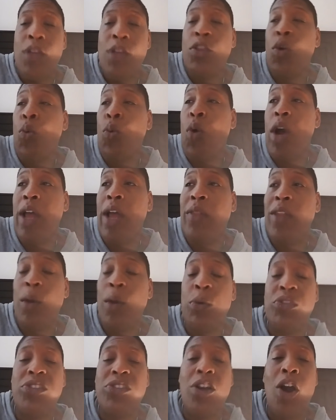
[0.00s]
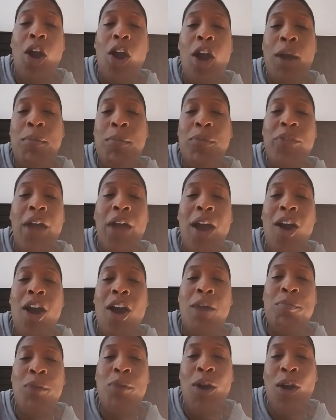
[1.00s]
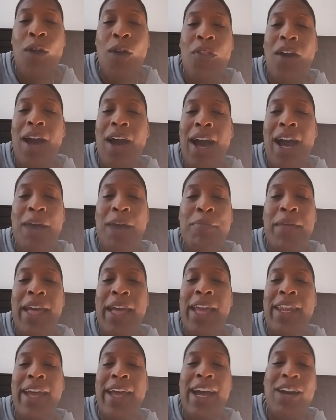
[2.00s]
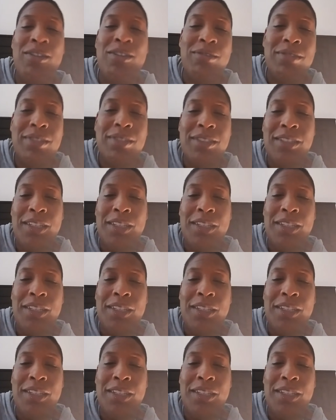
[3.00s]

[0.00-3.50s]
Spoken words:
The one that was the oddball, the odd man out.